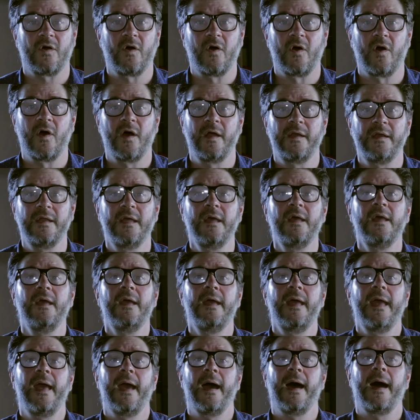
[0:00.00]
on
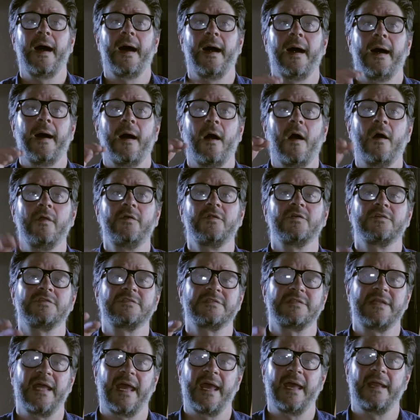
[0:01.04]

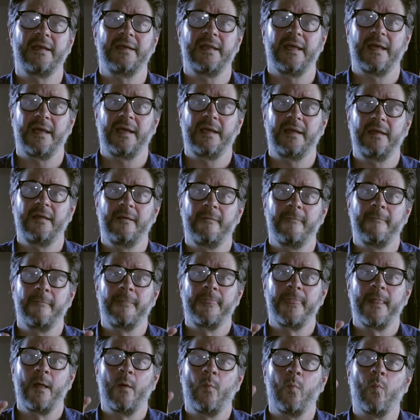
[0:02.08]
understanding
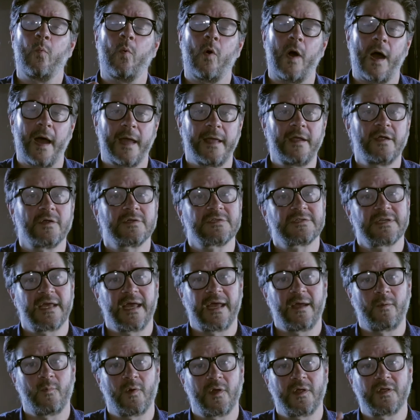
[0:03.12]
why you're
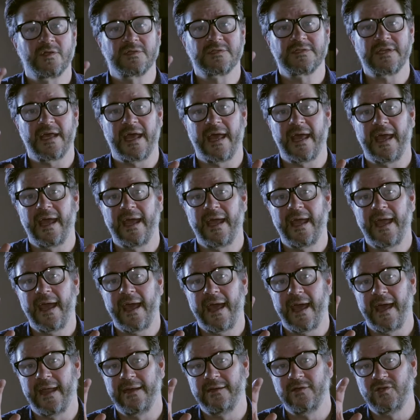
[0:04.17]
saying what you're saying
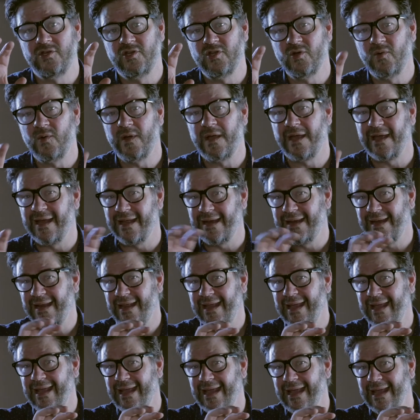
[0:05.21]
and doing it
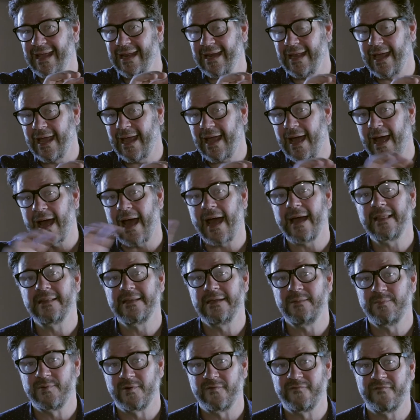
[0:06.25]
in a
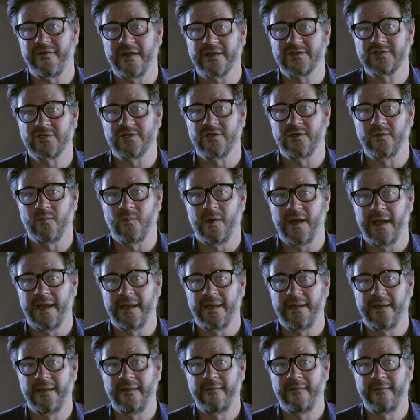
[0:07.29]
highly professional way.